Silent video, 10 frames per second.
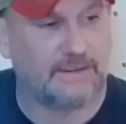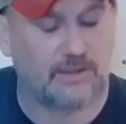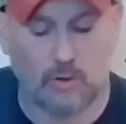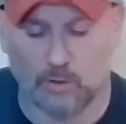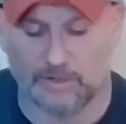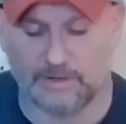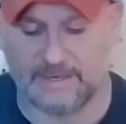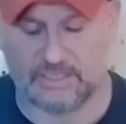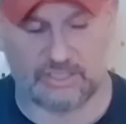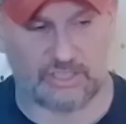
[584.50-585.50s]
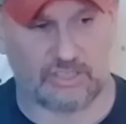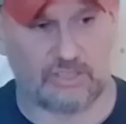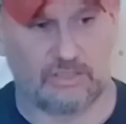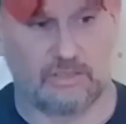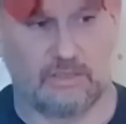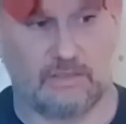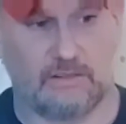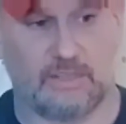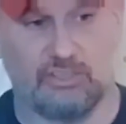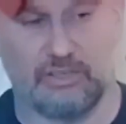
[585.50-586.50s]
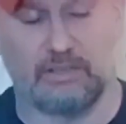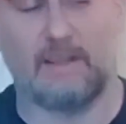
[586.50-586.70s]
1/4 inches that you're